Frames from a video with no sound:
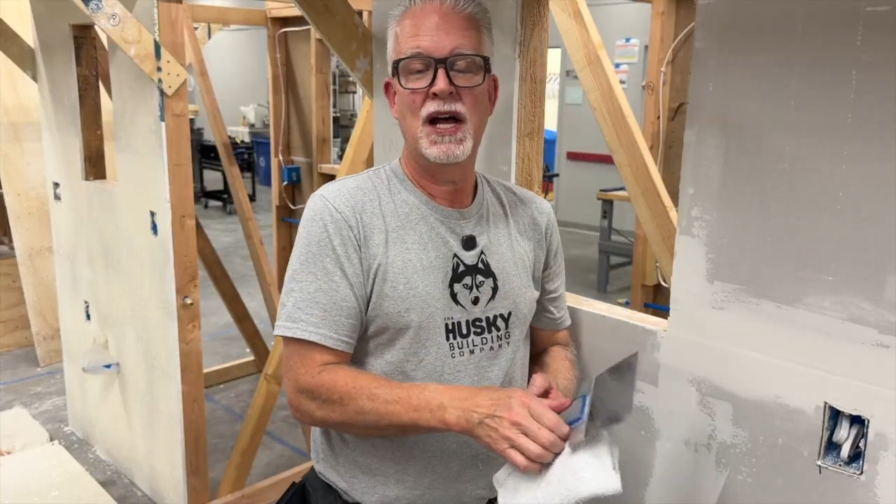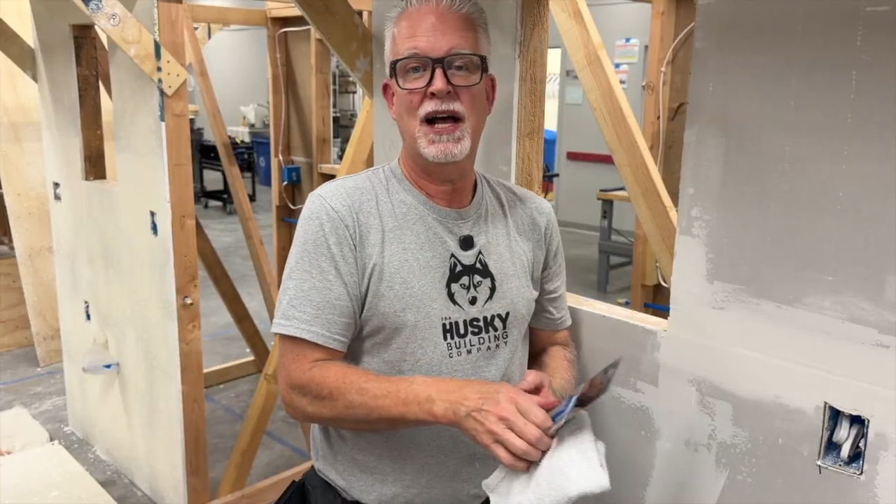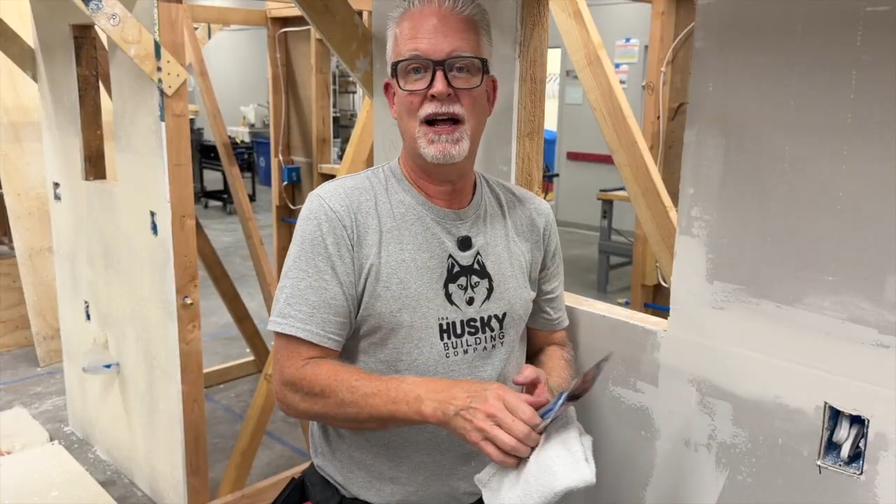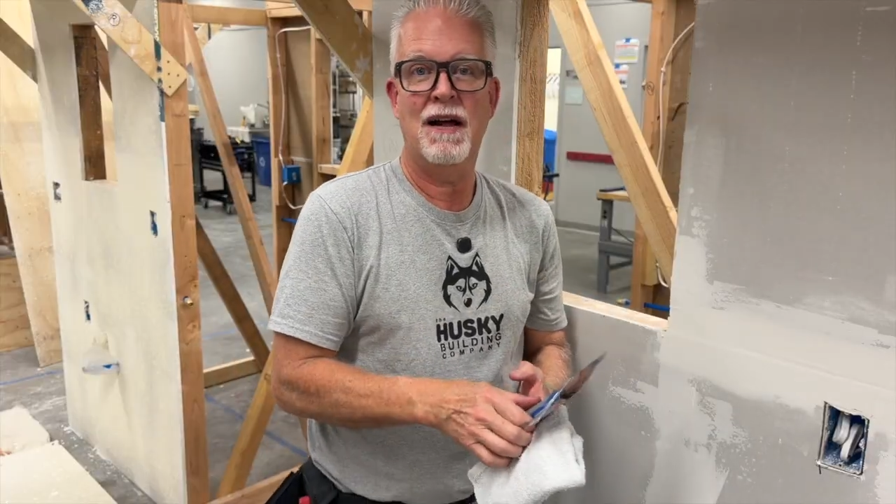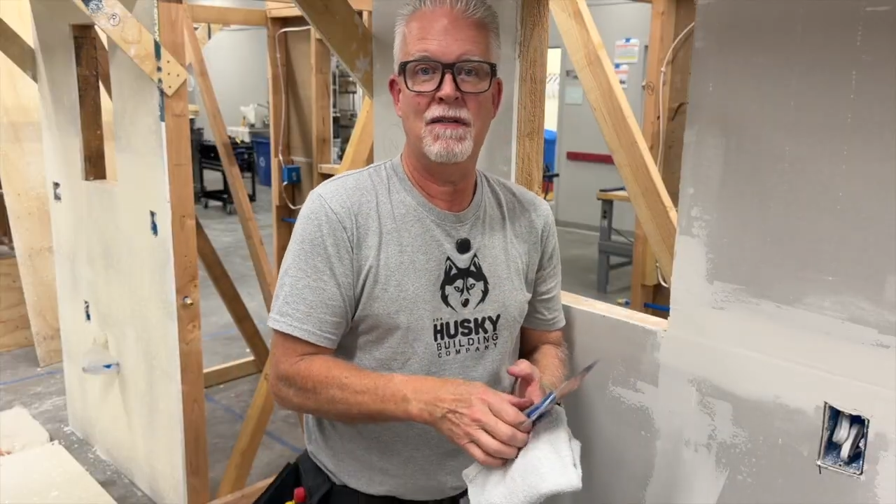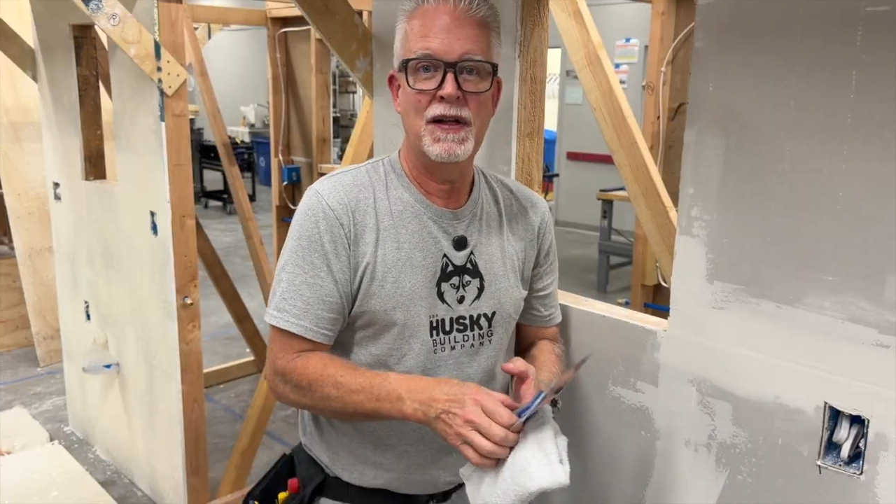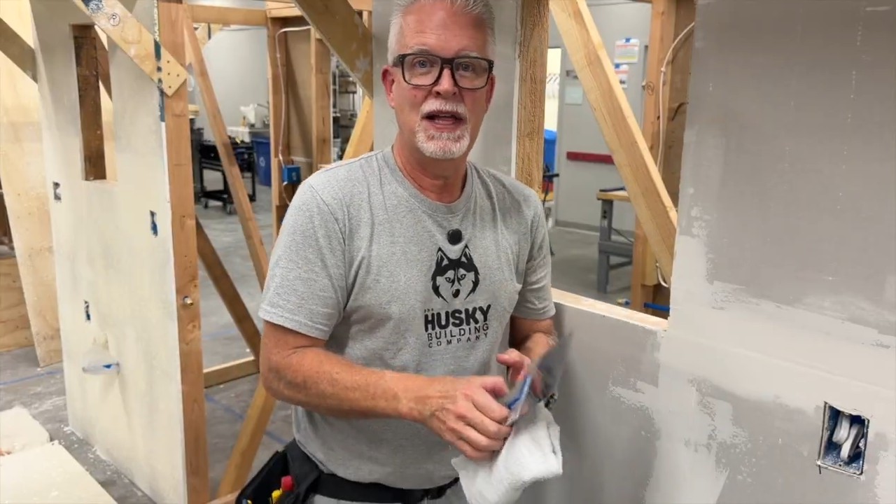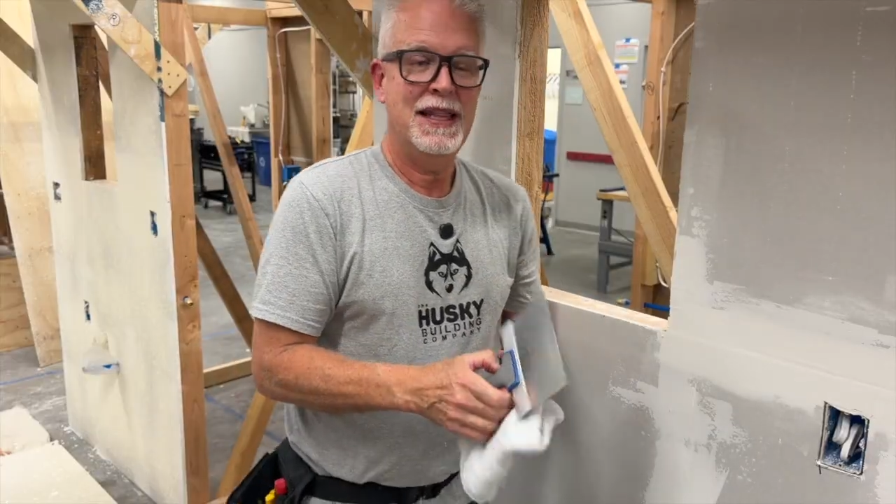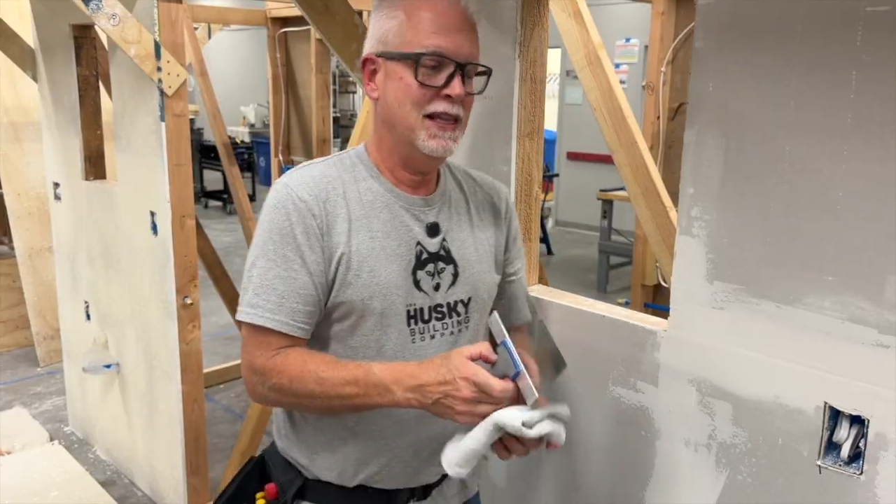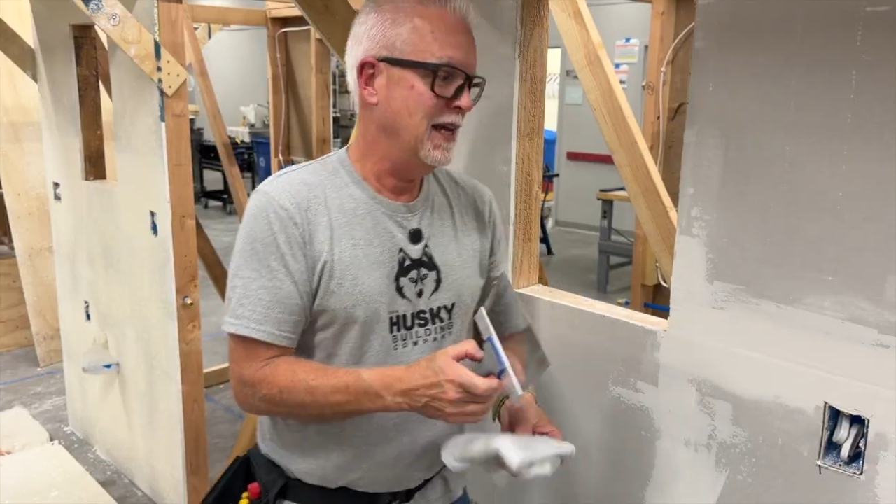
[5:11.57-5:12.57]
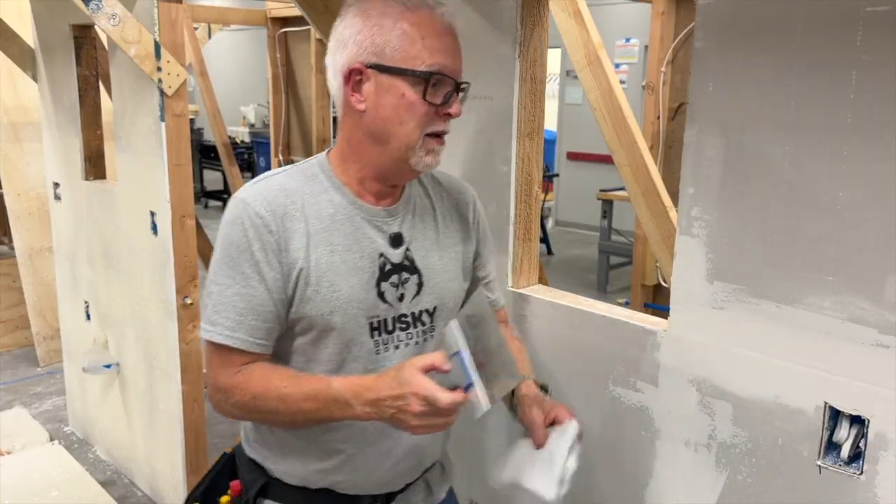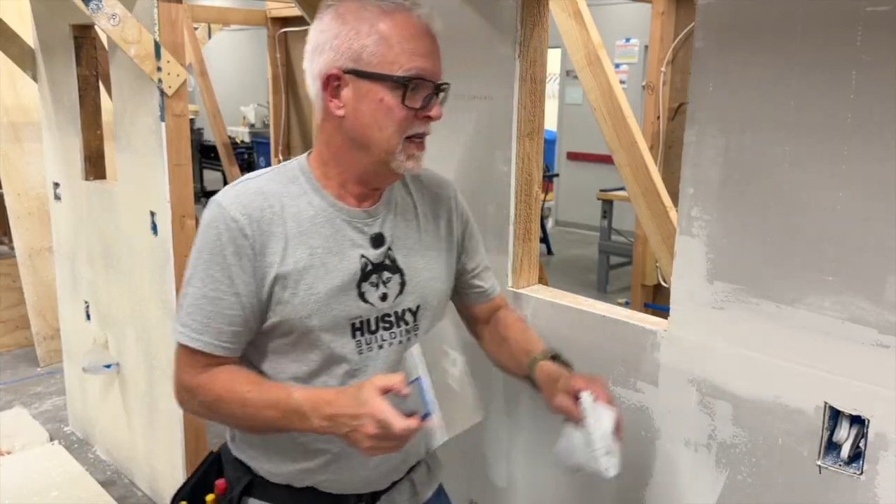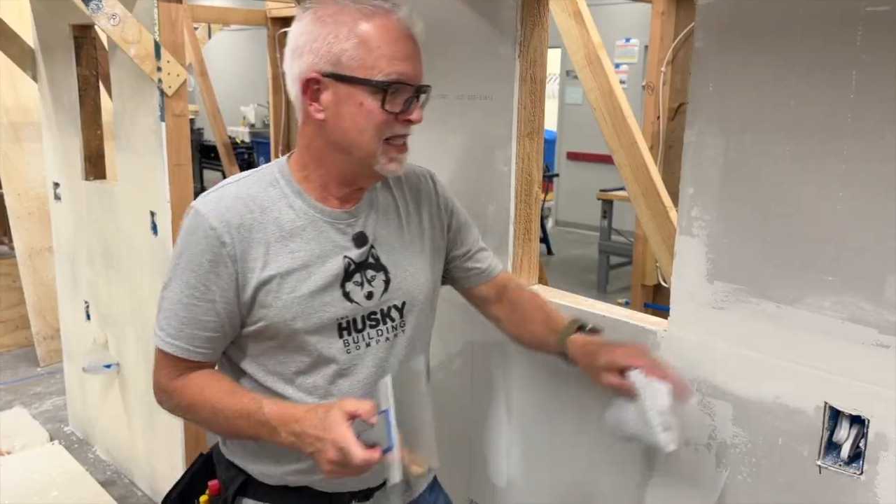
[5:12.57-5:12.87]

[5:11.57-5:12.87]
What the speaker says: of the